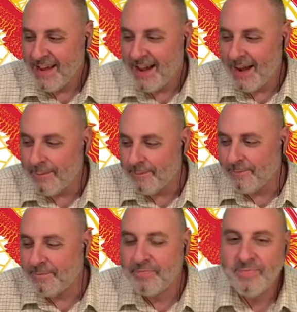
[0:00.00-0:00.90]

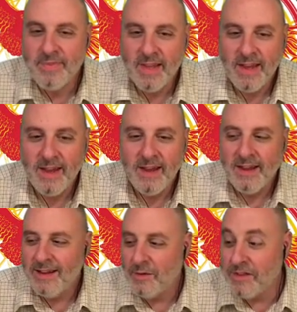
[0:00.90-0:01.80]
Um,
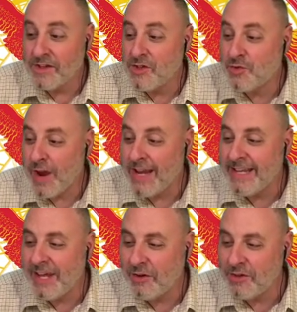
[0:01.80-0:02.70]
Oh, the
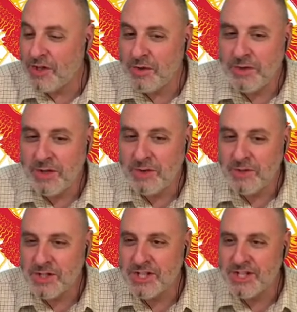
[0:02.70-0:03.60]
dread killed you when you
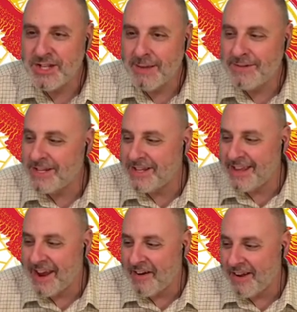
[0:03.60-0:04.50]
just stepped into
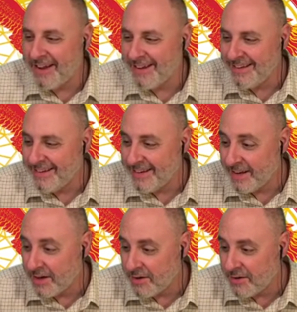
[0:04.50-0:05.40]
the area,
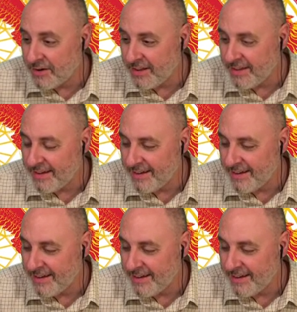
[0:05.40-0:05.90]
Croneth?